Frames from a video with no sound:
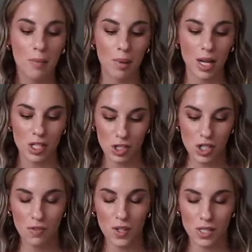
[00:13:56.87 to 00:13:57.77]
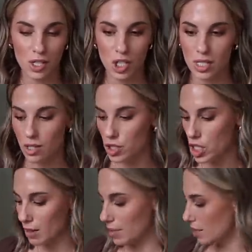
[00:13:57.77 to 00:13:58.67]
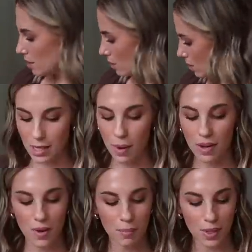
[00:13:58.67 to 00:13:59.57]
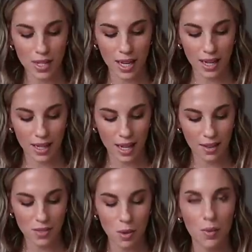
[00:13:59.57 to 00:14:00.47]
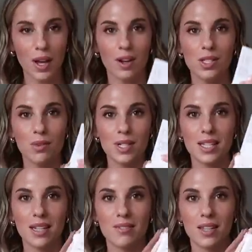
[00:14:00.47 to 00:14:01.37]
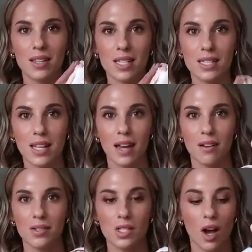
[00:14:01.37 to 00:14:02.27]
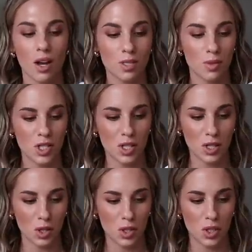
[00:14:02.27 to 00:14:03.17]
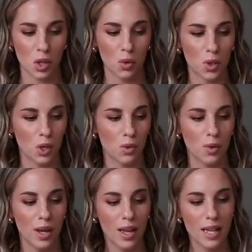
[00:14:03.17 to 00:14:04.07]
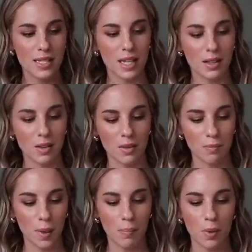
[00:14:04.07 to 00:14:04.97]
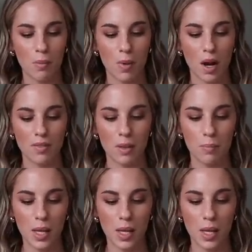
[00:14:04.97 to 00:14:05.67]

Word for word: but she feels like she's in her jammies. As part of her birthday gift, we also received this set of socks, which these are so cute. It's like the purple, mauve,